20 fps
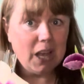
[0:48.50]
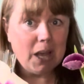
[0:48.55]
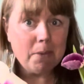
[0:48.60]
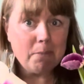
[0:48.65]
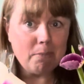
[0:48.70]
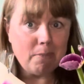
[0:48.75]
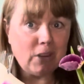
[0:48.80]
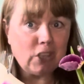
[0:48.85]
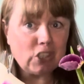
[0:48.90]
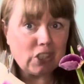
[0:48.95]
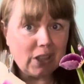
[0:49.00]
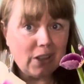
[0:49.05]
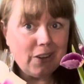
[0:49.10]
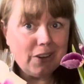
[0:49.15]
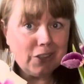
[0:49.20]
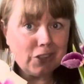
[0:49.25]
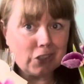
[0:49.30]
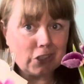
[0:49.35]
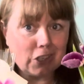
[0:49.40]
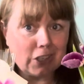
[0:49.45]
much
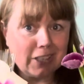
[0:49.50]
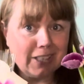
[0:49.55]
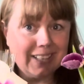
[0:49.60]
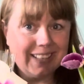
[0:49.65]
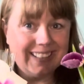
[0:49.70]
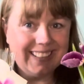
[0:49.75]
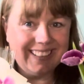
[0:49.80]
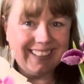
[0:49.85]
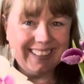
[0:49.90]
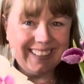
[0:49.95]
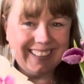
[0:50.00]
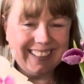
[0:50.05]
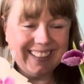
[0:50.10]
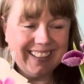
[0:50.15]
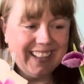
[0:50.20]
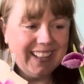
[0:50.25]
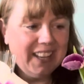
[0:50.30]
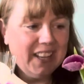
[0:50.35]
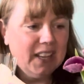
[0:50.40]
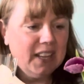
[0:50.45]
larger.
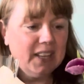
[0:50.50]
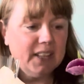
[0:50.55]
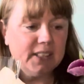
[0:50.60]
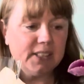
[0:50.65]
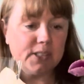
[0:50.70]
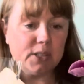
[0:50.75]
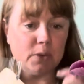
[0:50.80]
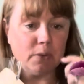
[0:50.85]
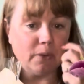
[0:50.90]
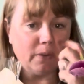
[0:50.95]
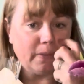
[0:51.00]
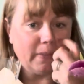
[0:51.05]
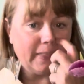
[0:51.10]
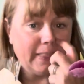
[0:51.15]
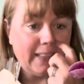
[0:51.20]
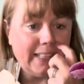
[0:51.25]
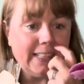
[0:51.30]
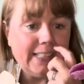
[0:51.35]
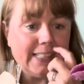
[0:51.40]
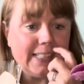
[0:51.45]
So
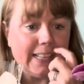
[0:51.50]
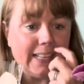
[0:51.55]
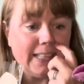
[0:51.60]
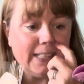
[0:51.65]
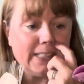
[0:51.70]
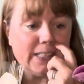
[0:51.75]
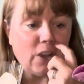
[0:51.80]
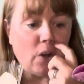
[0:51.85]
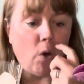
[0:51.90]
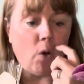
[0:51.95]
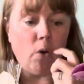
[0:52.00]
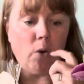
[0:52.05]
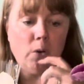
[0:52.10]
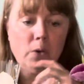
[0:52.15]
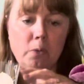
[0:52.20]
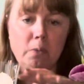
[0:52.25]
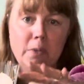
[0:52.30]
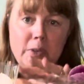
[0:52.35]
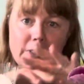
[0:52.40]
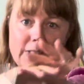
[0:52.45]
this is all
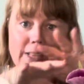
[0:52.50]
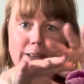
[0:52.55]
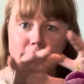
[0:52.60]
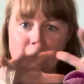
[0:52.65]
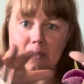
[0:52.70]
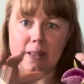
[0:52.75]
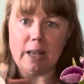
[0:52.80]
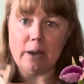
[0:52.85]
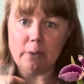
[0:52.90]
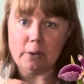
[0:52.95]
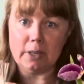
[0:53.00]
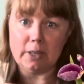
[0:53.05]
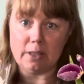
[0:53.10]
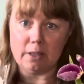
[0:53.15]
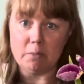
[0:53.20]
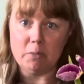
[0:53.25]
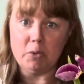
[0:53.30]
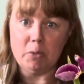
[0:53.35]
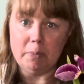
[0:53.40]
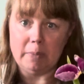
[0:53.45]
what's in flower at the
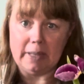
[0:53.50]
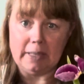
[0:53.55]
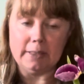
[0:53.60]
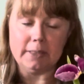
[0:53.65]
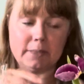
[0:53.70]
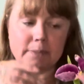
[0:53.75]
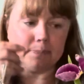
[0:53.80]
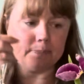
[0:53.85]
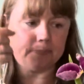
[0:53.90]
moment,